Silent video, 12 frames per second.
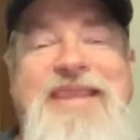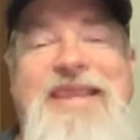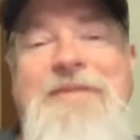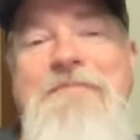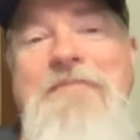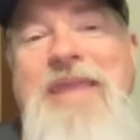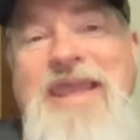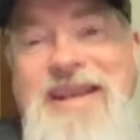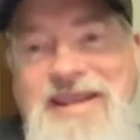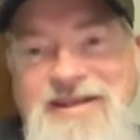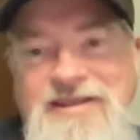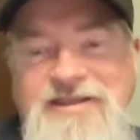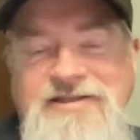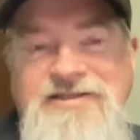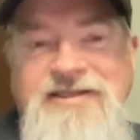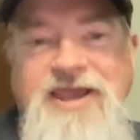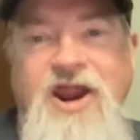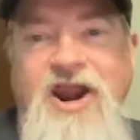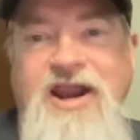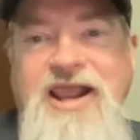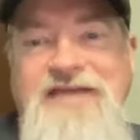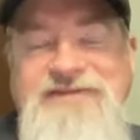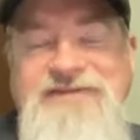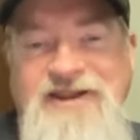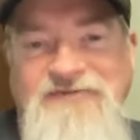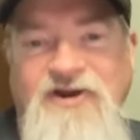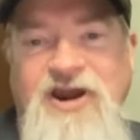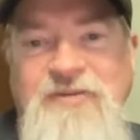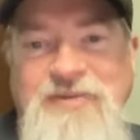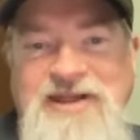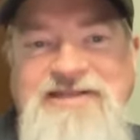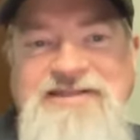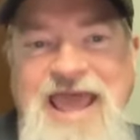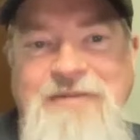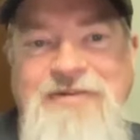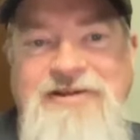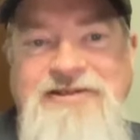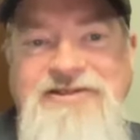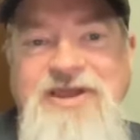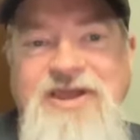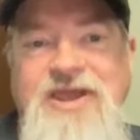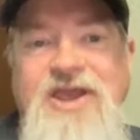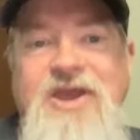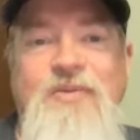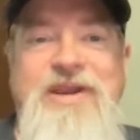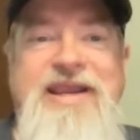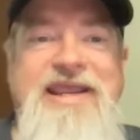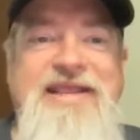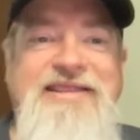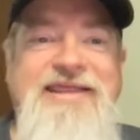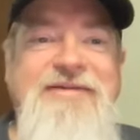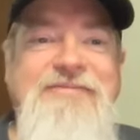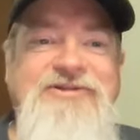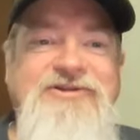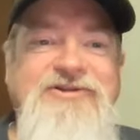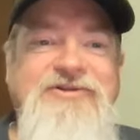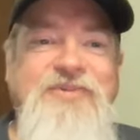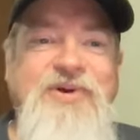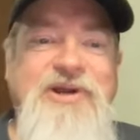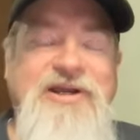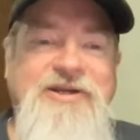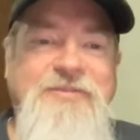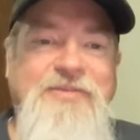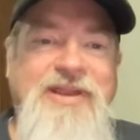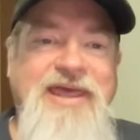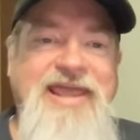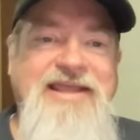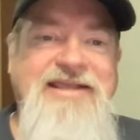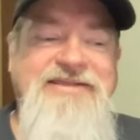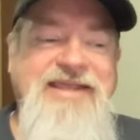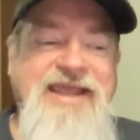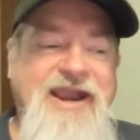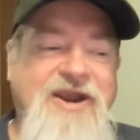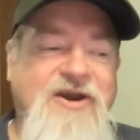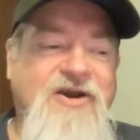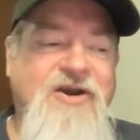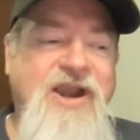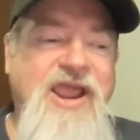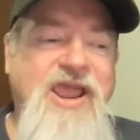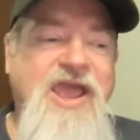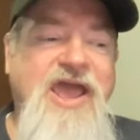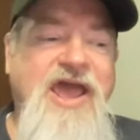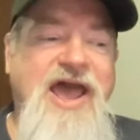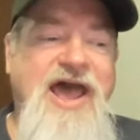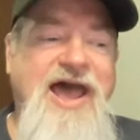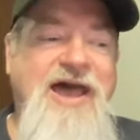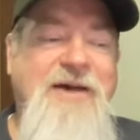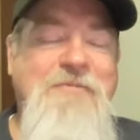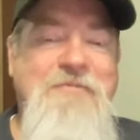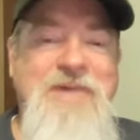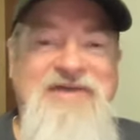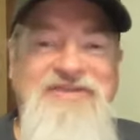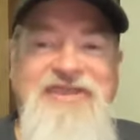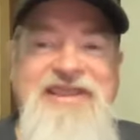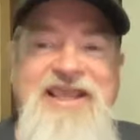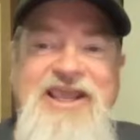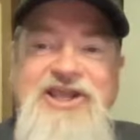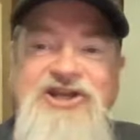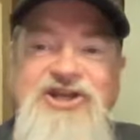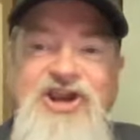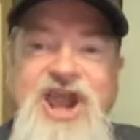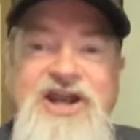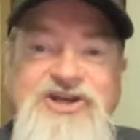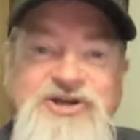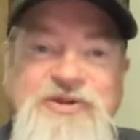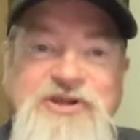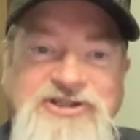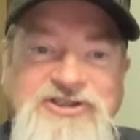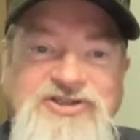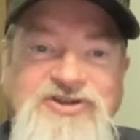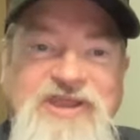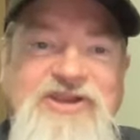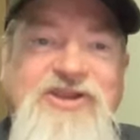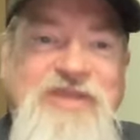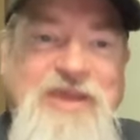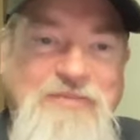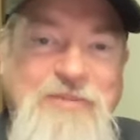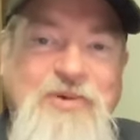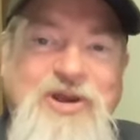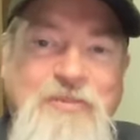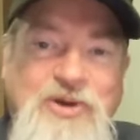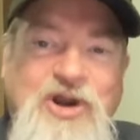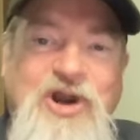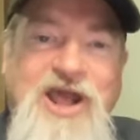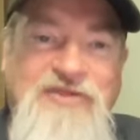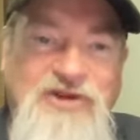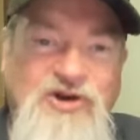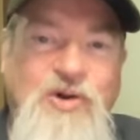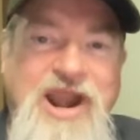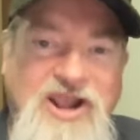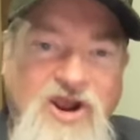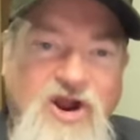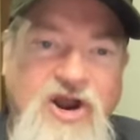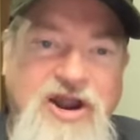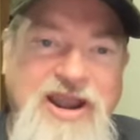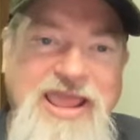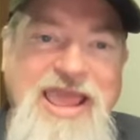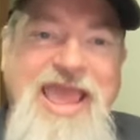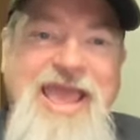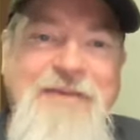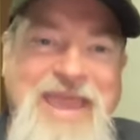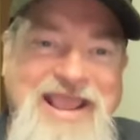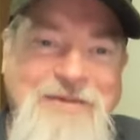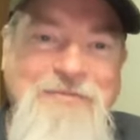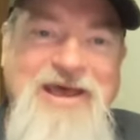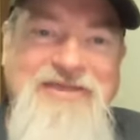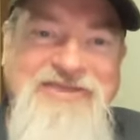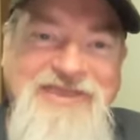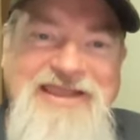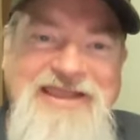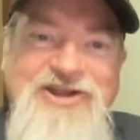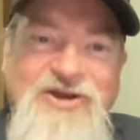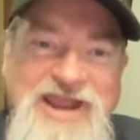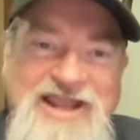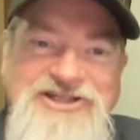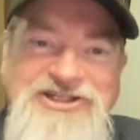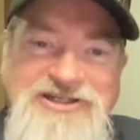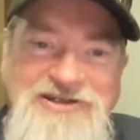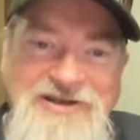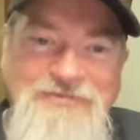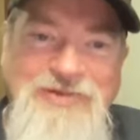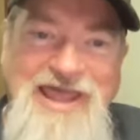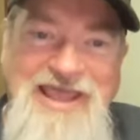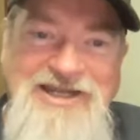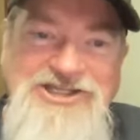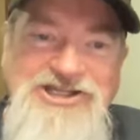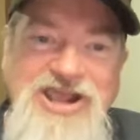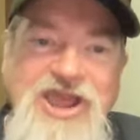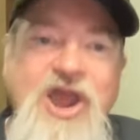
committed to the archives that have already been established. We need them to put into place their monthly contribution so that people could put it on their credit card and make a monthly donation pledge,